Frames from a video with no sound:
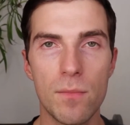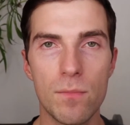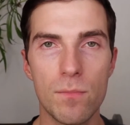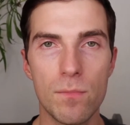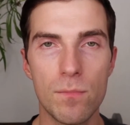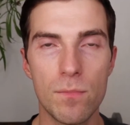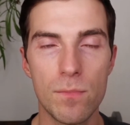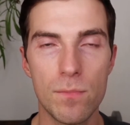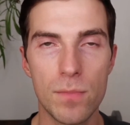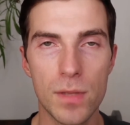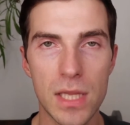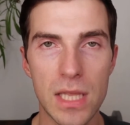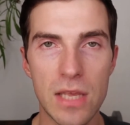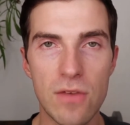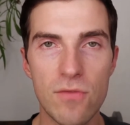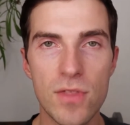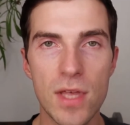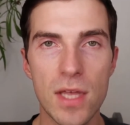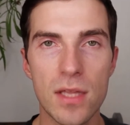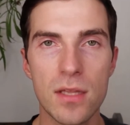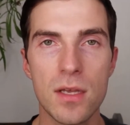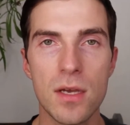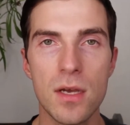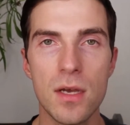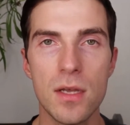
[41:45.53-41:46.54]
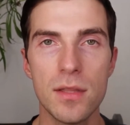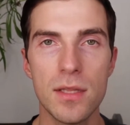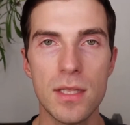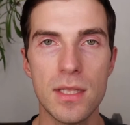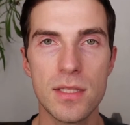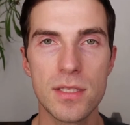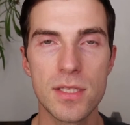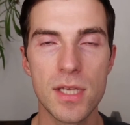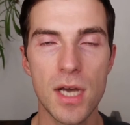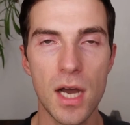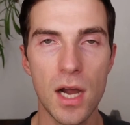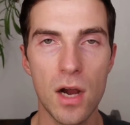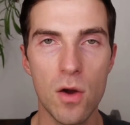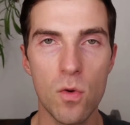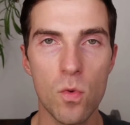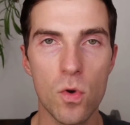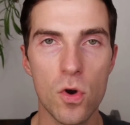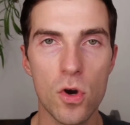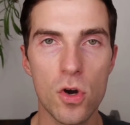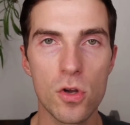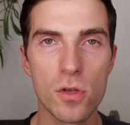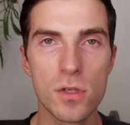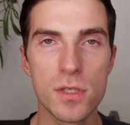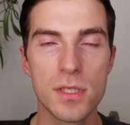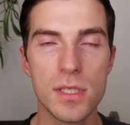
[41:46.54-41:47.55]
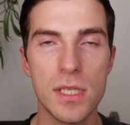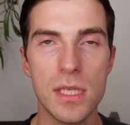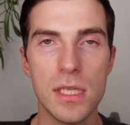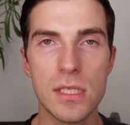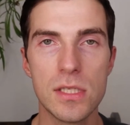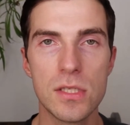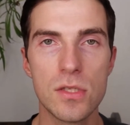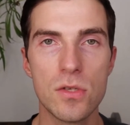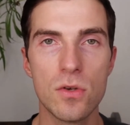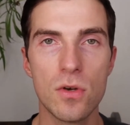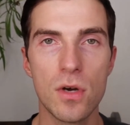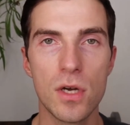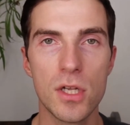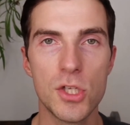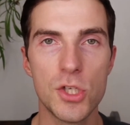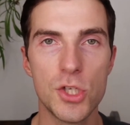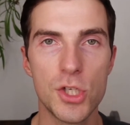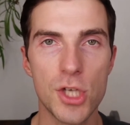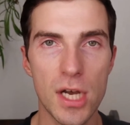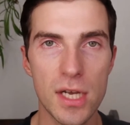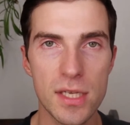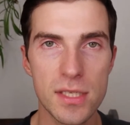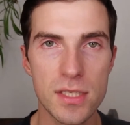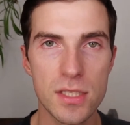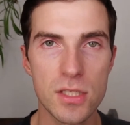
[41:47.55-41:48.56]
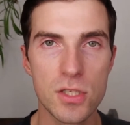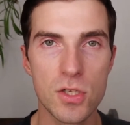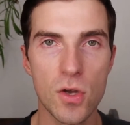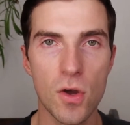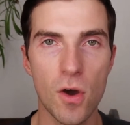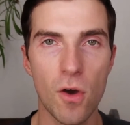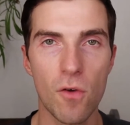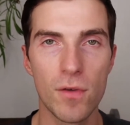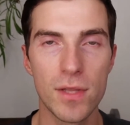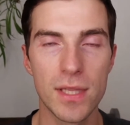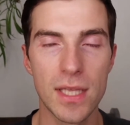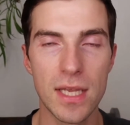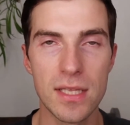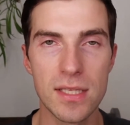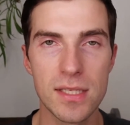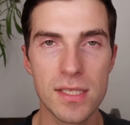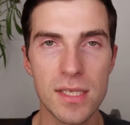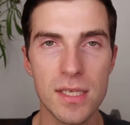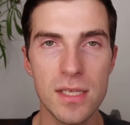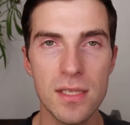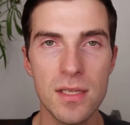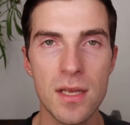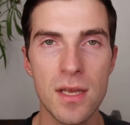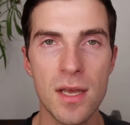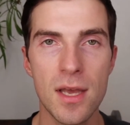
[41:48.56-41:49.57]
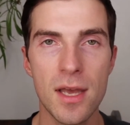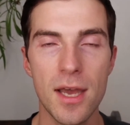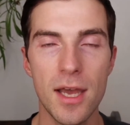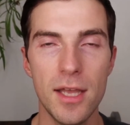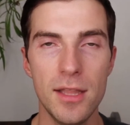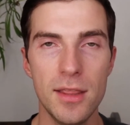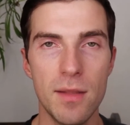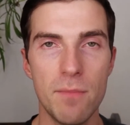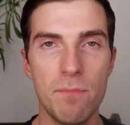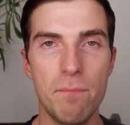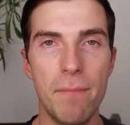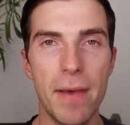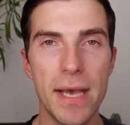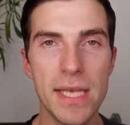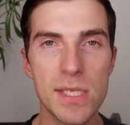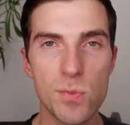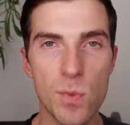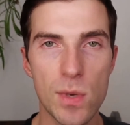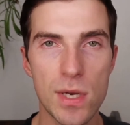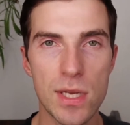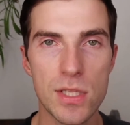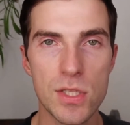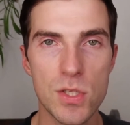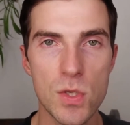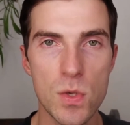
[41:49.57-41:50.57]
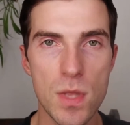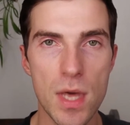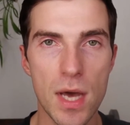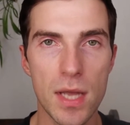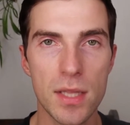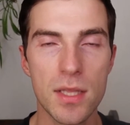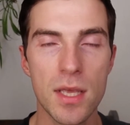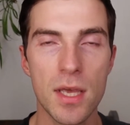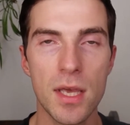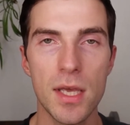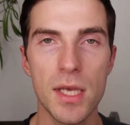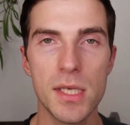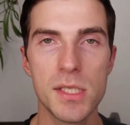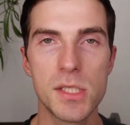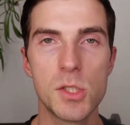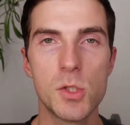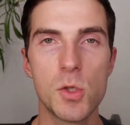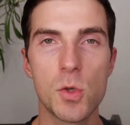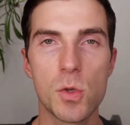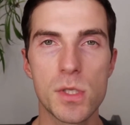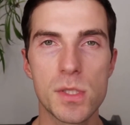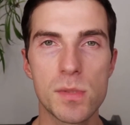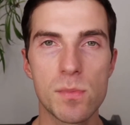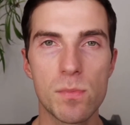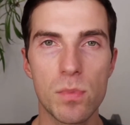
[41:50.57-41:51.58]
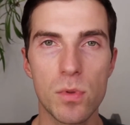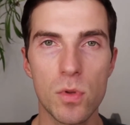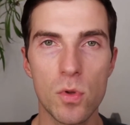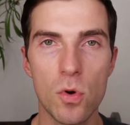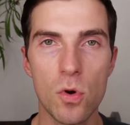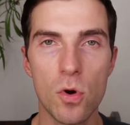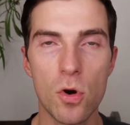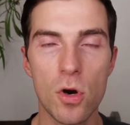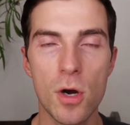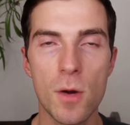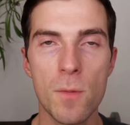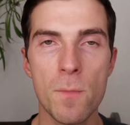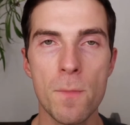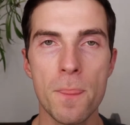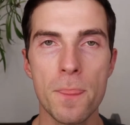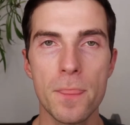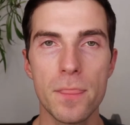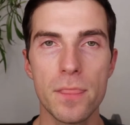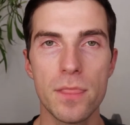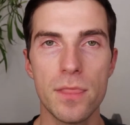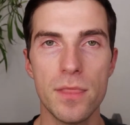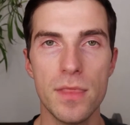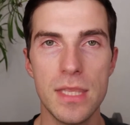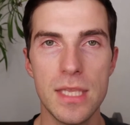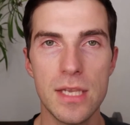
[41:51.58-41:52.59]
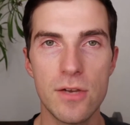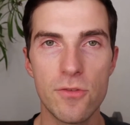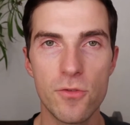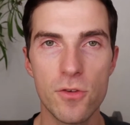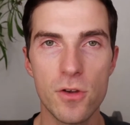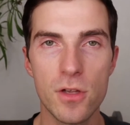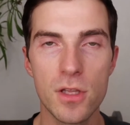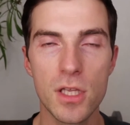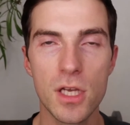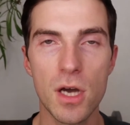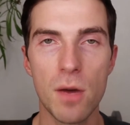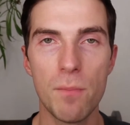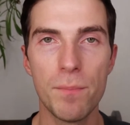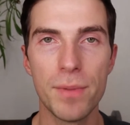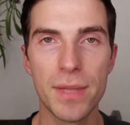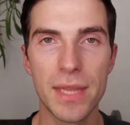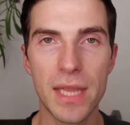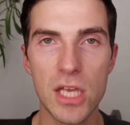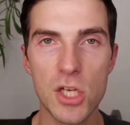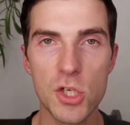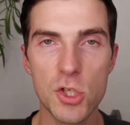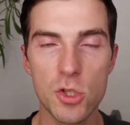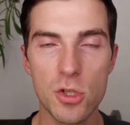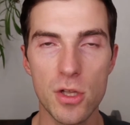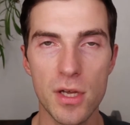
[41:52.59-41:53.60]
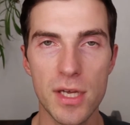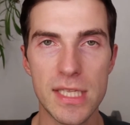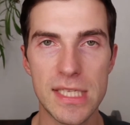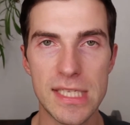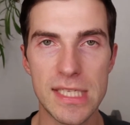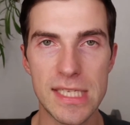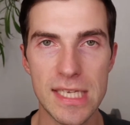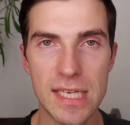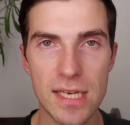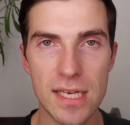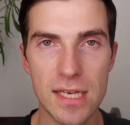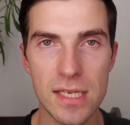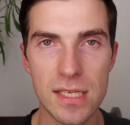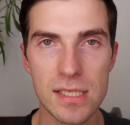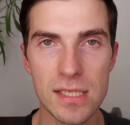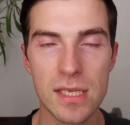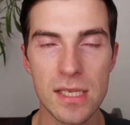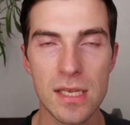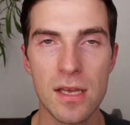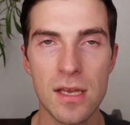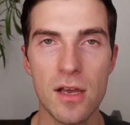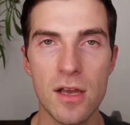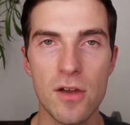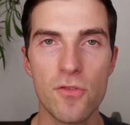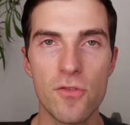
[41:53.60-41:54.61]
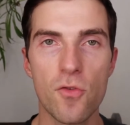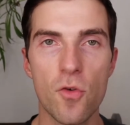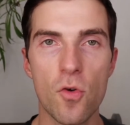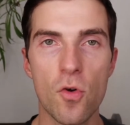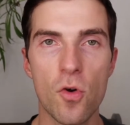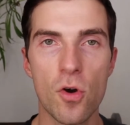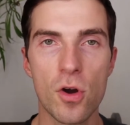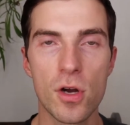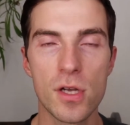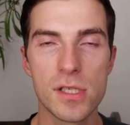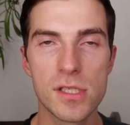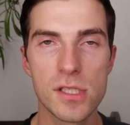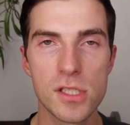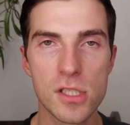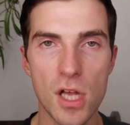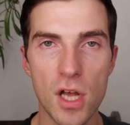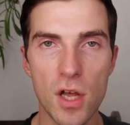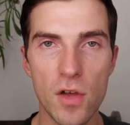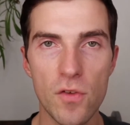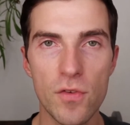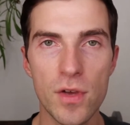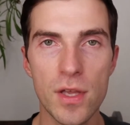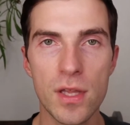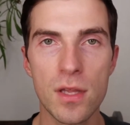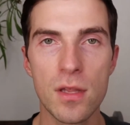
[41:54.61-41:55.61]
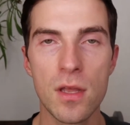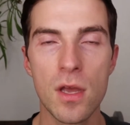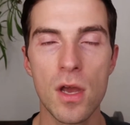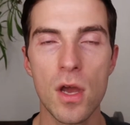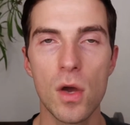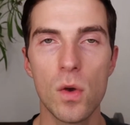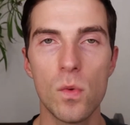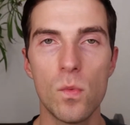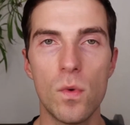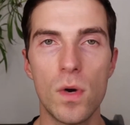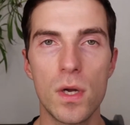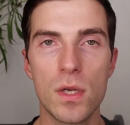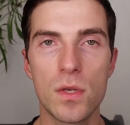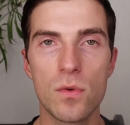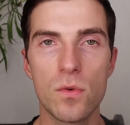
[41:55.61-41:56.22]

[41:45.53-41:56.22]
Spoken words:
believe that the entire world needs to adjust to COVID-19, and the best way to do that is to explore different computational ideas for solving what